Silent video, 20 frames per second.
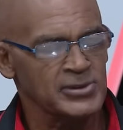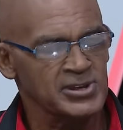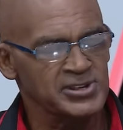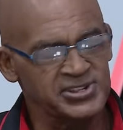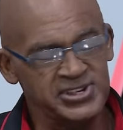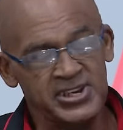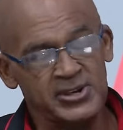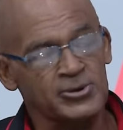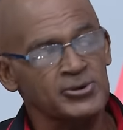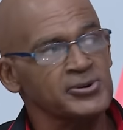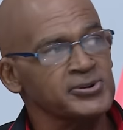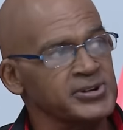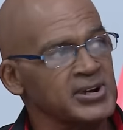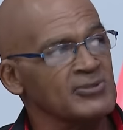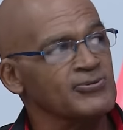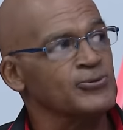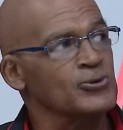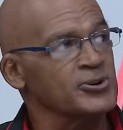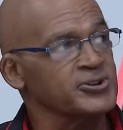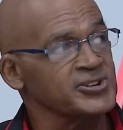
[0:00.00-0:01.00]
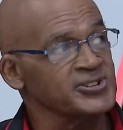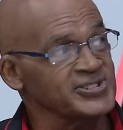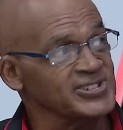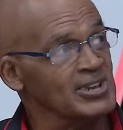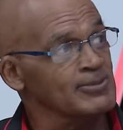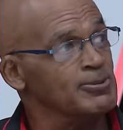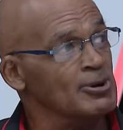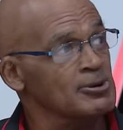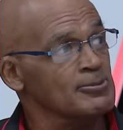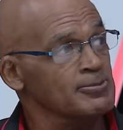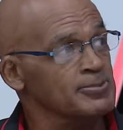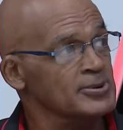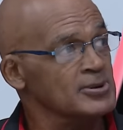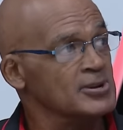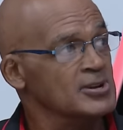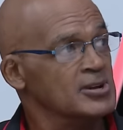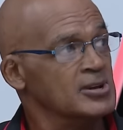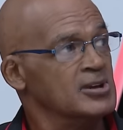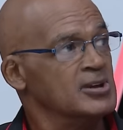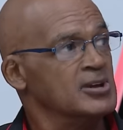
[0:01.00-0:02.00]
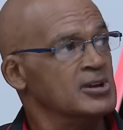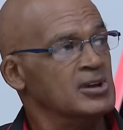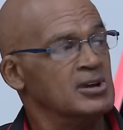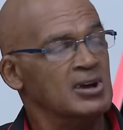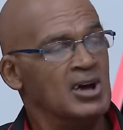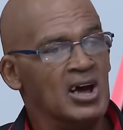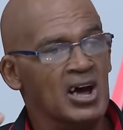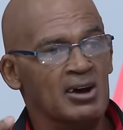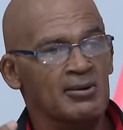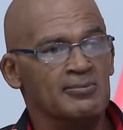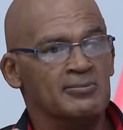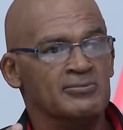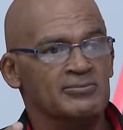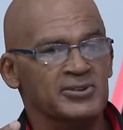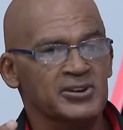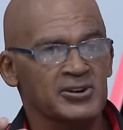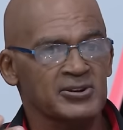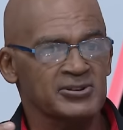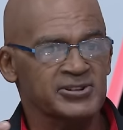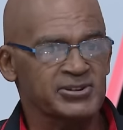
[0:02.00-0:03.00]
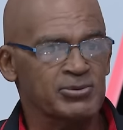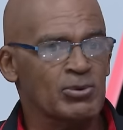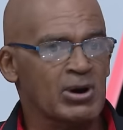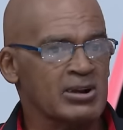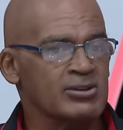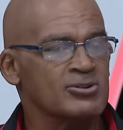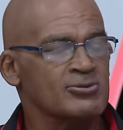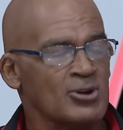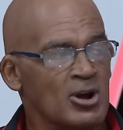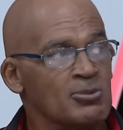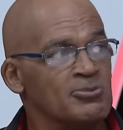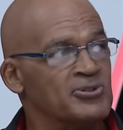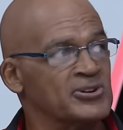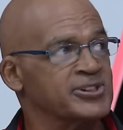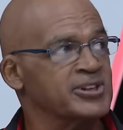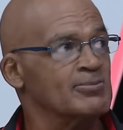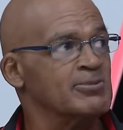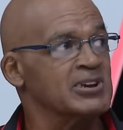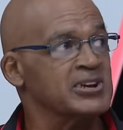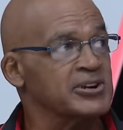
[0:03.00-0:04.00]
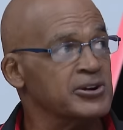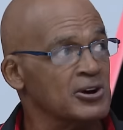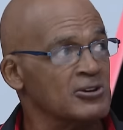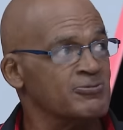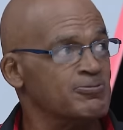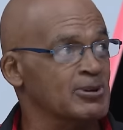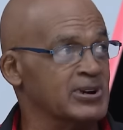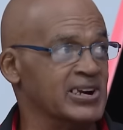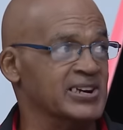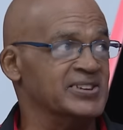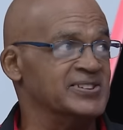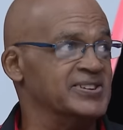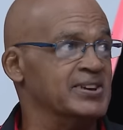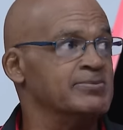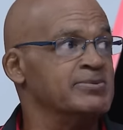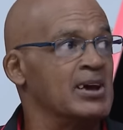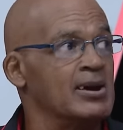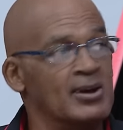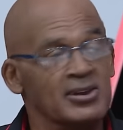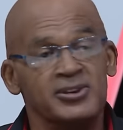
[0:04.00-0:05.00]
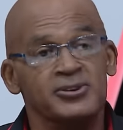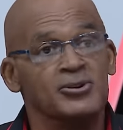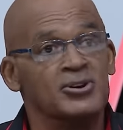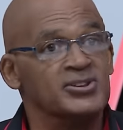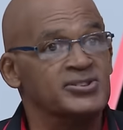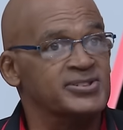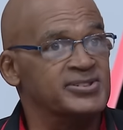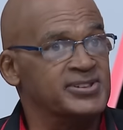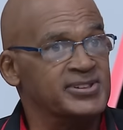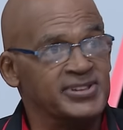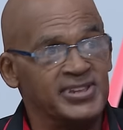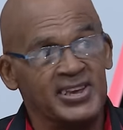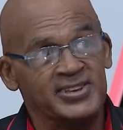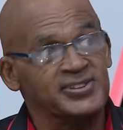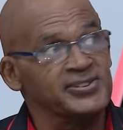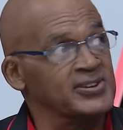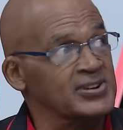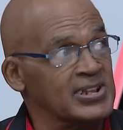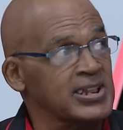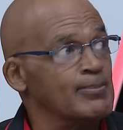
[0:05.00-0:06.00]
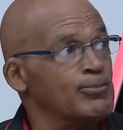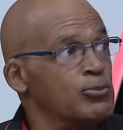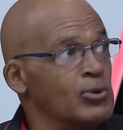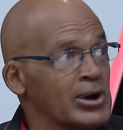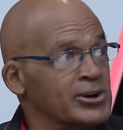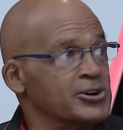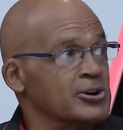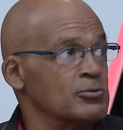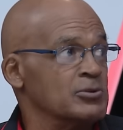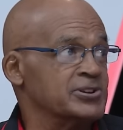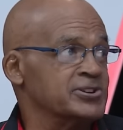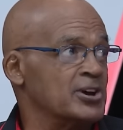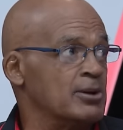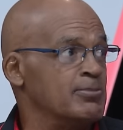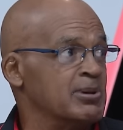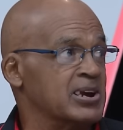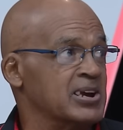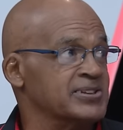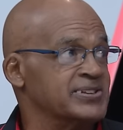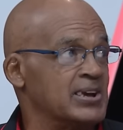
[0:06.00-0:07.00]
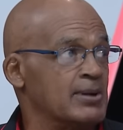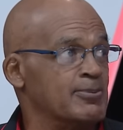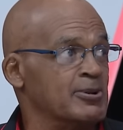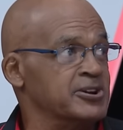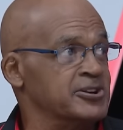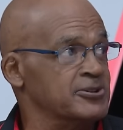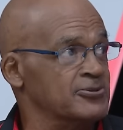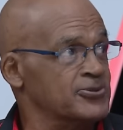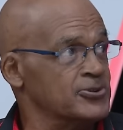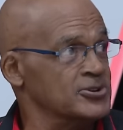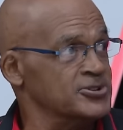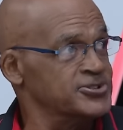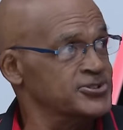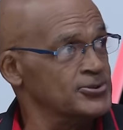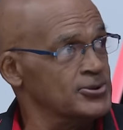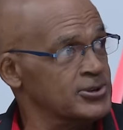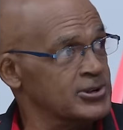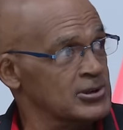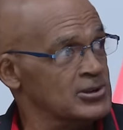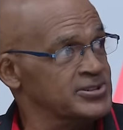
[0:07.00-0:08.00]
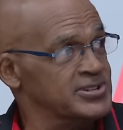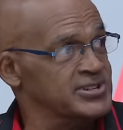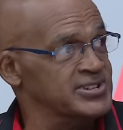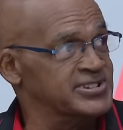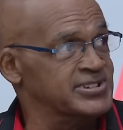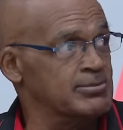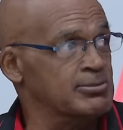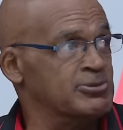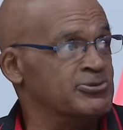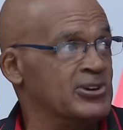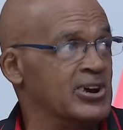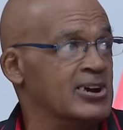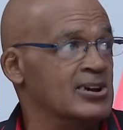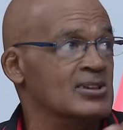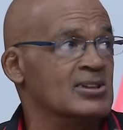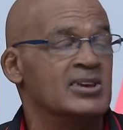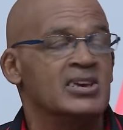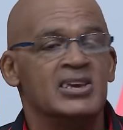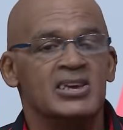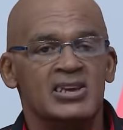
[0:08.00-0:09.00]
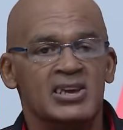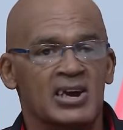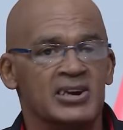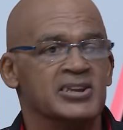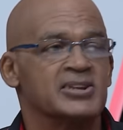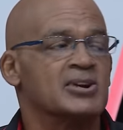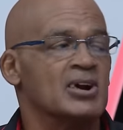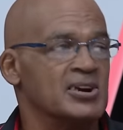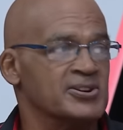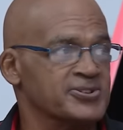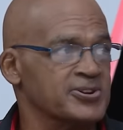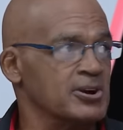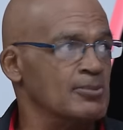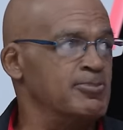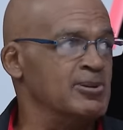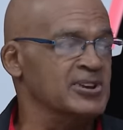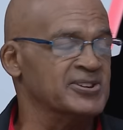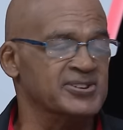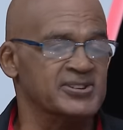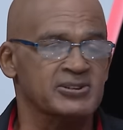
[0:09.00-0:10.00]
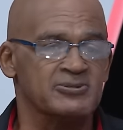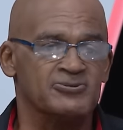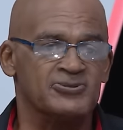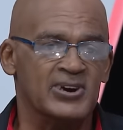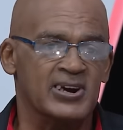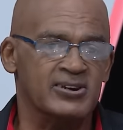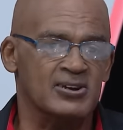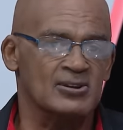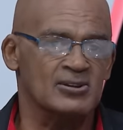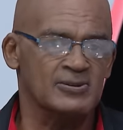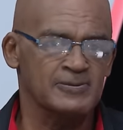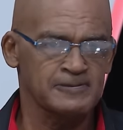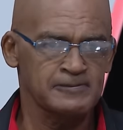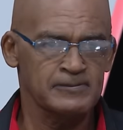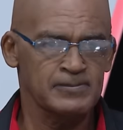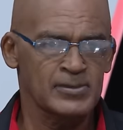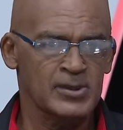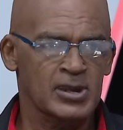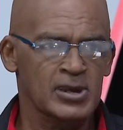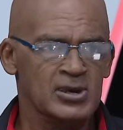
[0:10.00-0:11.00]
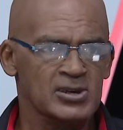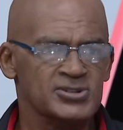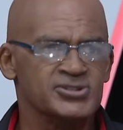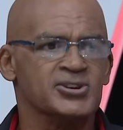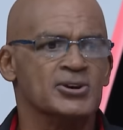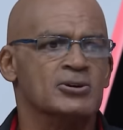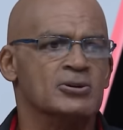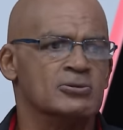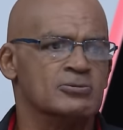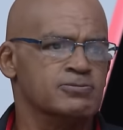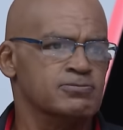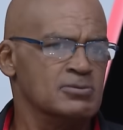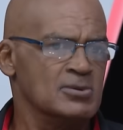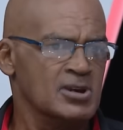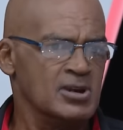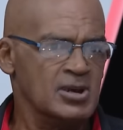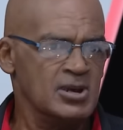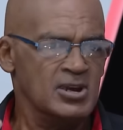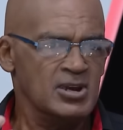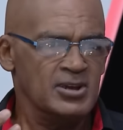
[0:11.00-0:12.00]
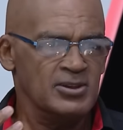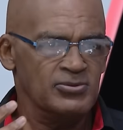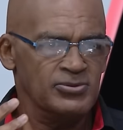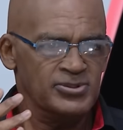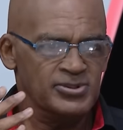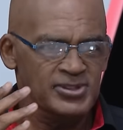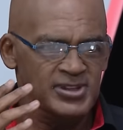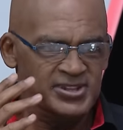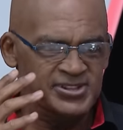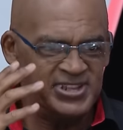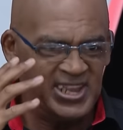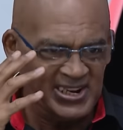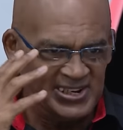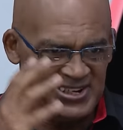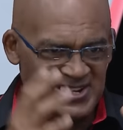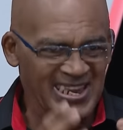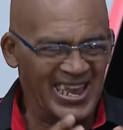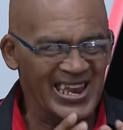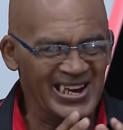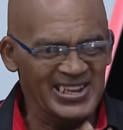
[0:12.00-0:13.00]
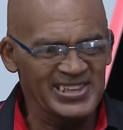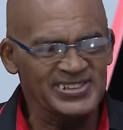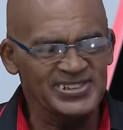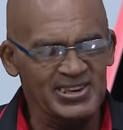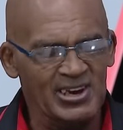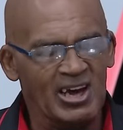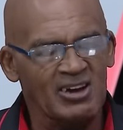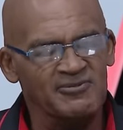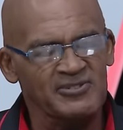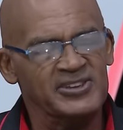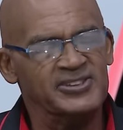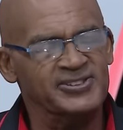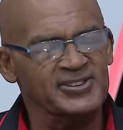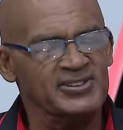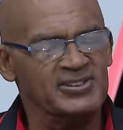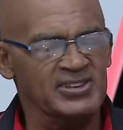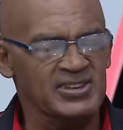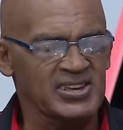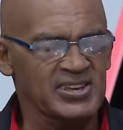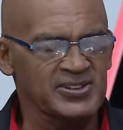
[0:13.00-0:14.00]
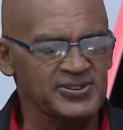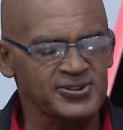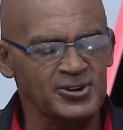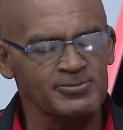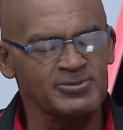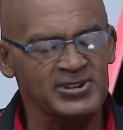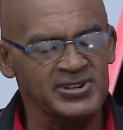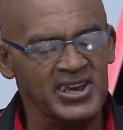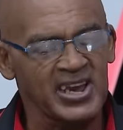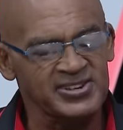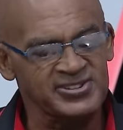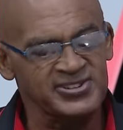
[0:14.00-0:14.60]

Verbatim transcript: she couldn't afford to slip up. Um, you know, she won comfortably enough, but at the same time, all you know, takes the clip one hurdle. We saw Megan Tapper hit the first two hurdles in the semifinal, and it cost her a place in the final. So the technicality of it, in terms of the